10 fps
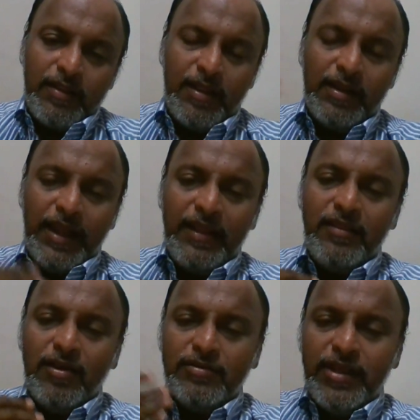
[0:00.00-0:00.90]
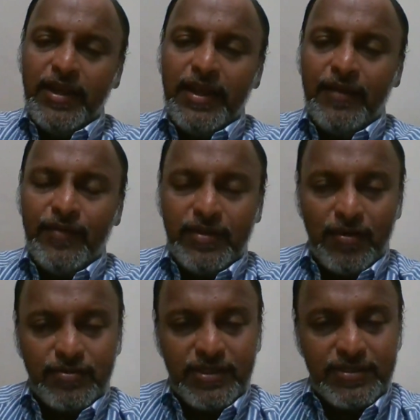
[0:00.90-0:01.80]
The 10th house and 11th
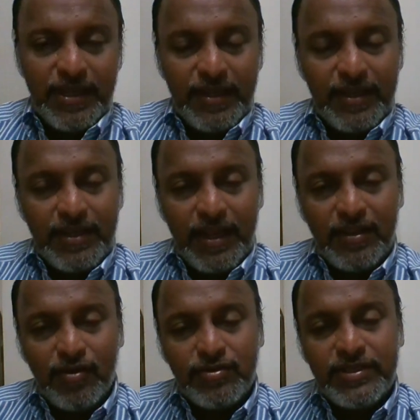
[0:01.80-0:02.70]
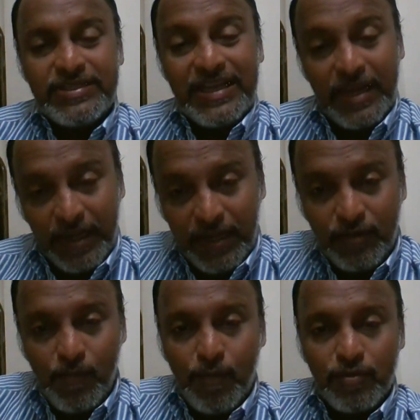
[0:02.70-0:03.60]
house is that 10th house is ready
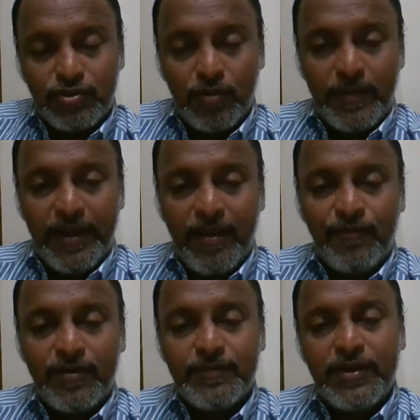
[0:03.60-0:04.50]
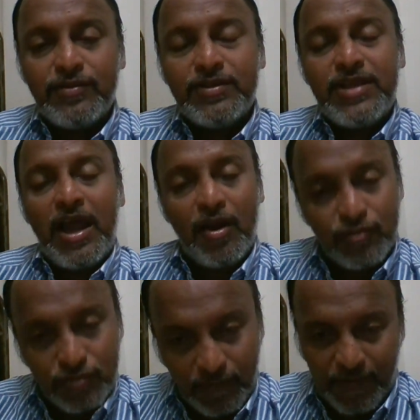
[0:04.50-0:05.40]
to put so many efforts because it's a
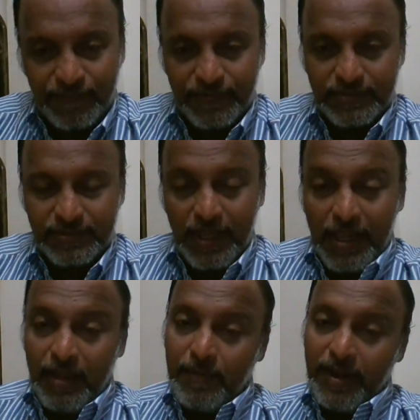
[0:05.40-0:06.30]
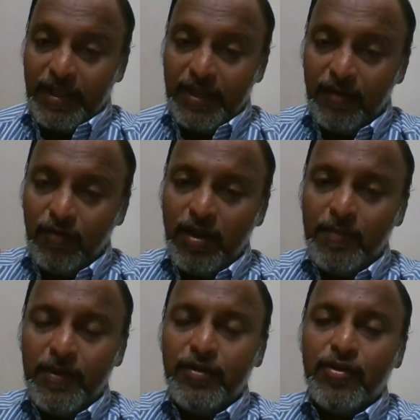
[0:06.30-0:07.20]
house of efforts. But here what
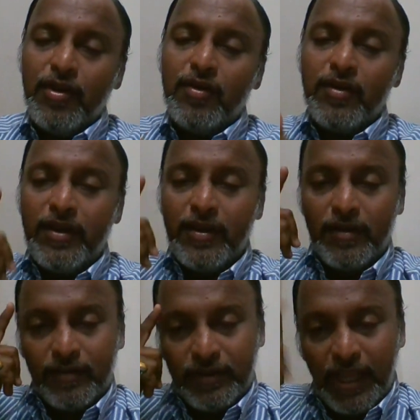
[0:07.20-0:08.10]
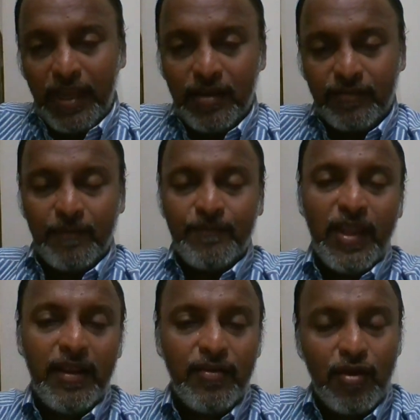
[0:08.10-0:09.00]
happened, you have think
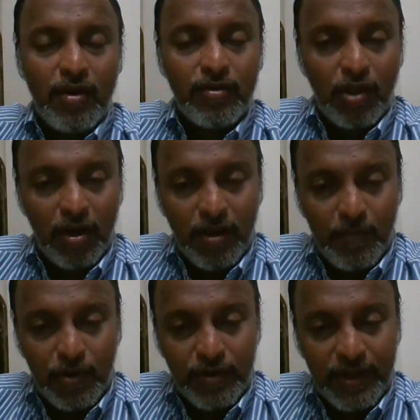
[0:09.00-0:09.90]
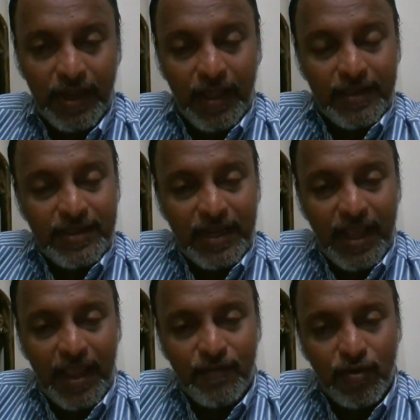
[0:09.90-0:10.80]
something, you have thought about it, that
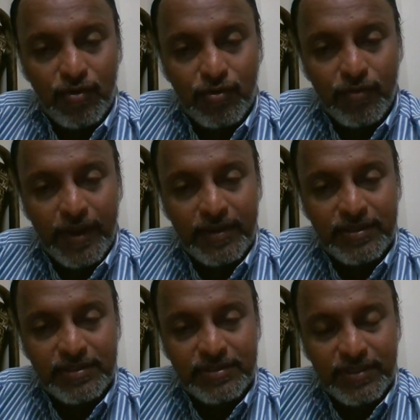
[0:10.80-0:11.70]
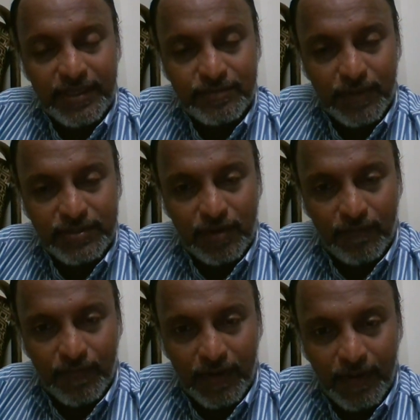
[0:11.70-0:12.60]
I want to get this much
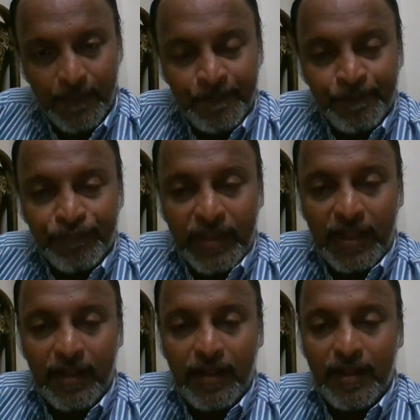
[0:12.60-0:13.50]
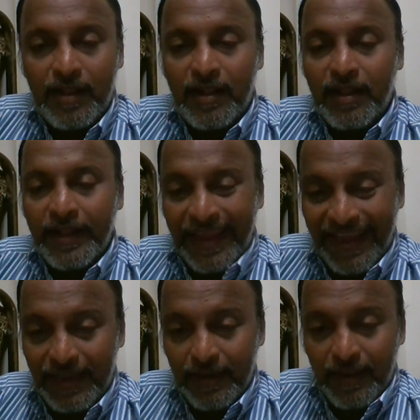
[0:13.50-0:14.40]
of a
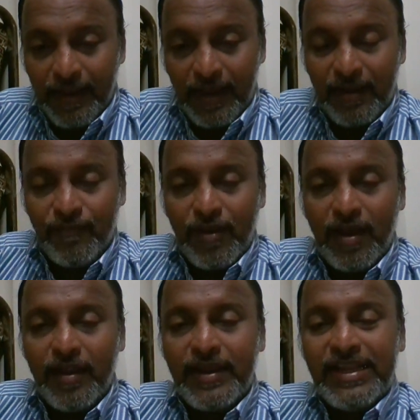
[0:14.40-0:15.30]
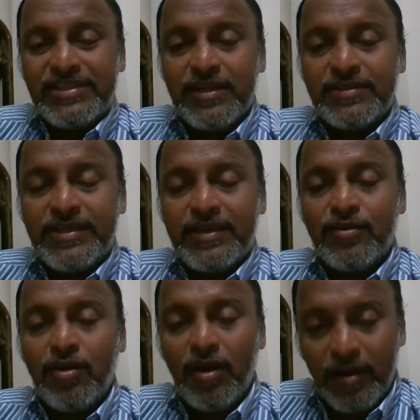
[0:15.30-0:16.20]
gain, and if you are initial stage
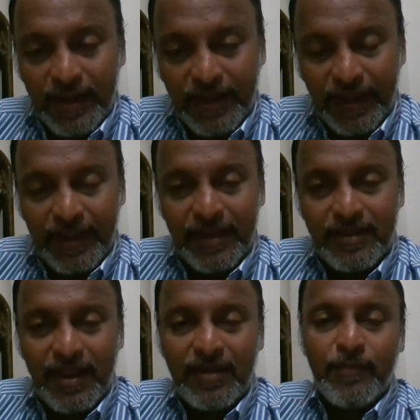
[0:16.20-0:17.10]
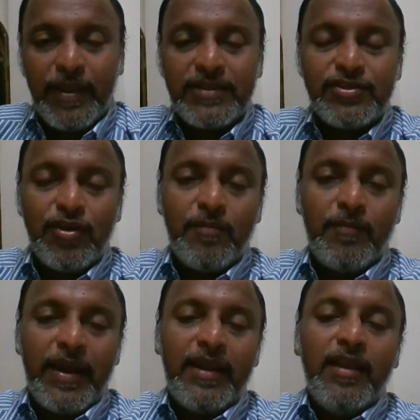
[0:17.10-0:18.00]
not getting gain, that makes your
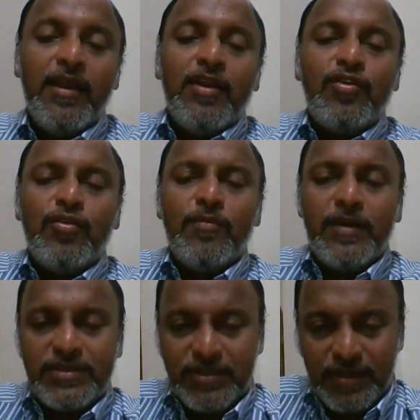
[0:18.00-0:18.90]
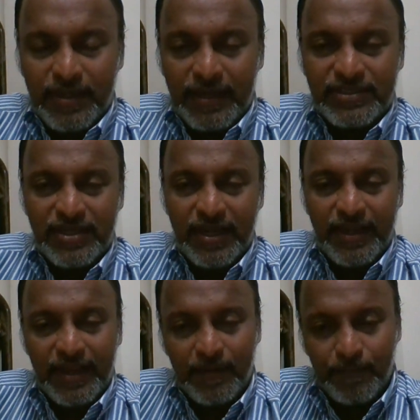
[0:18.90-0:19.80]
mind too much
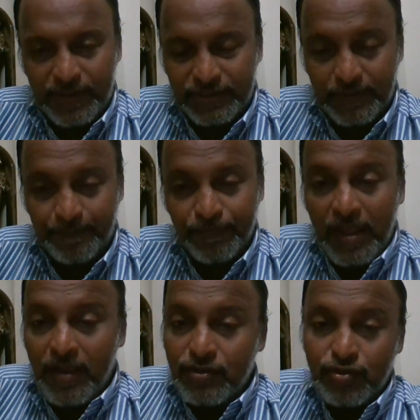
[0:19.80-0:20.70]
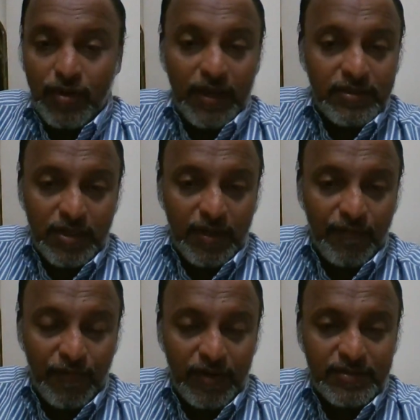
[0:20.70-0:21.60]
anxiety and pressure. So that's the
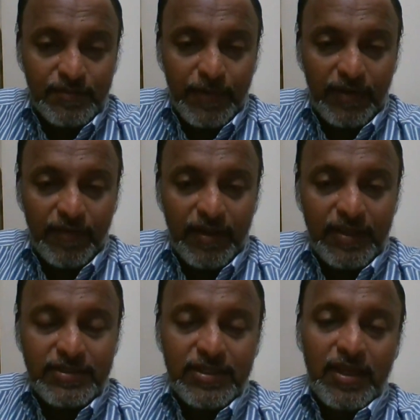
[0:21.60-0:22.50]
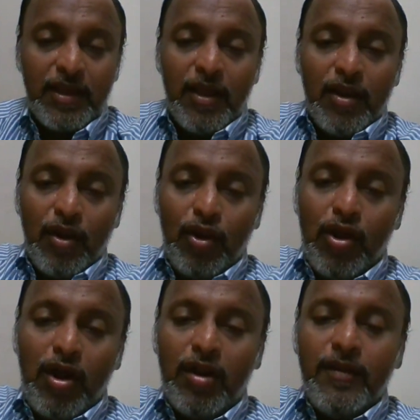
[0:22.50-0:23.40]
difference between this
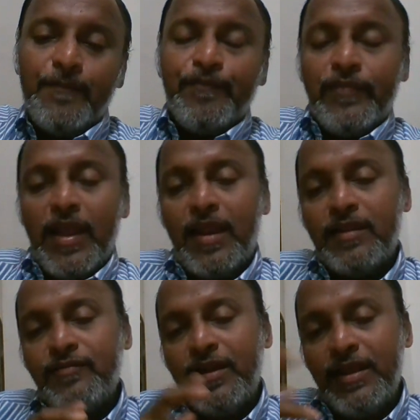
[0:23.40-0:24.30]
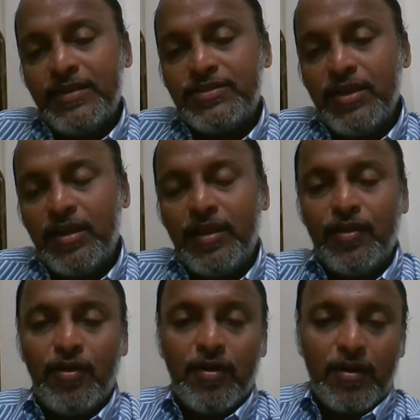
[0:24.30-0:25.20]
lord as well as
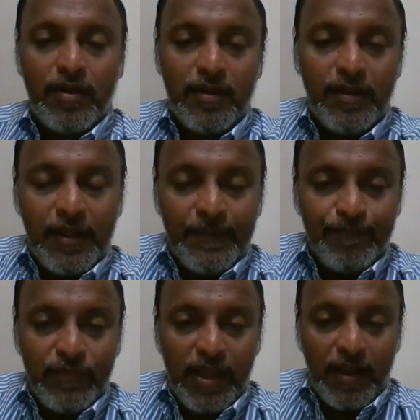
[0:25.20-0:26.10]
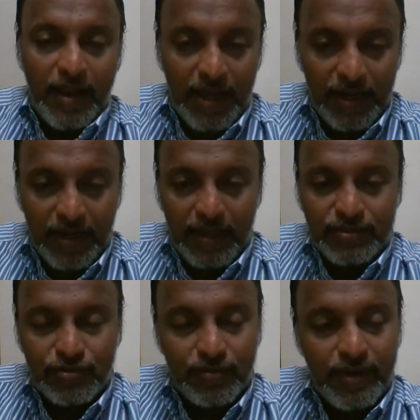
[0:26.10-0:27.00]
your karaka.
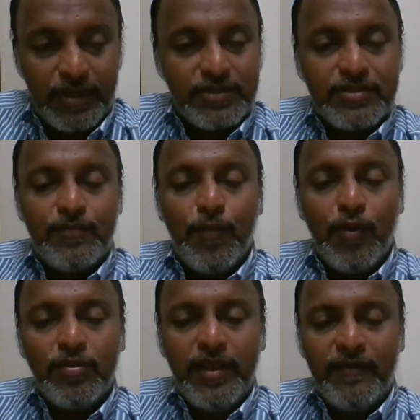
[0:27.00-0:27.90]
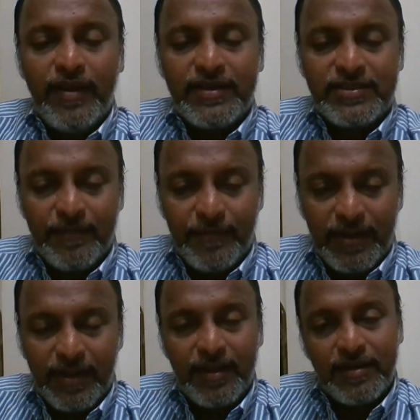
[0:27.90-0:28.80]
So it's both have
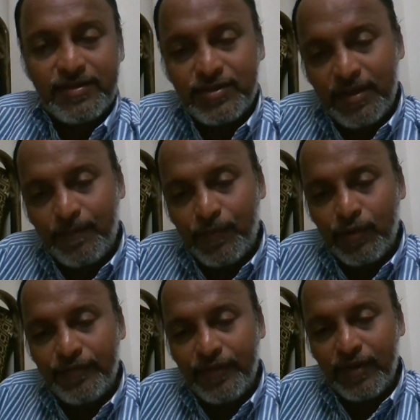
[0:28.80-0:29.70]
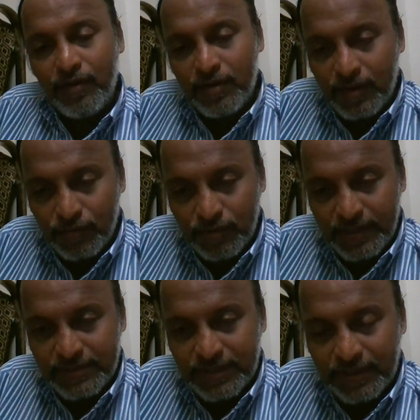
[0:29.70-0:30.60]
extremity, it's producing not a good
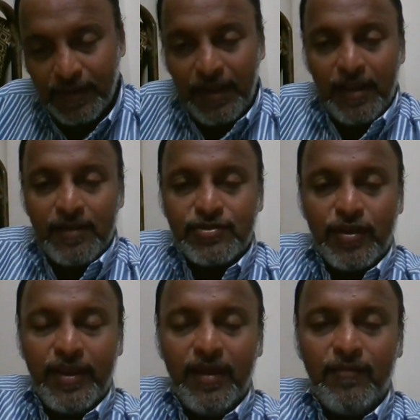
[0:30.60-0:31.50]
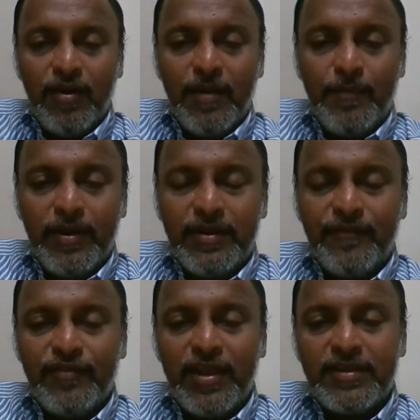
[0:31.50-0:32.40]
result. So here what happened, if
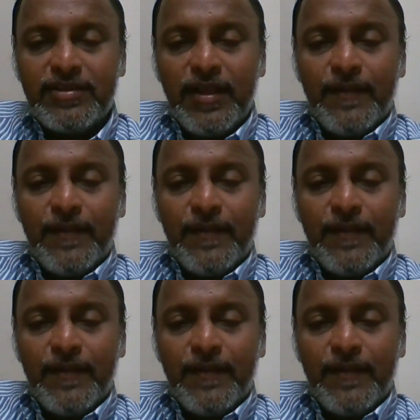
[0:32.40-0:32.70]
there's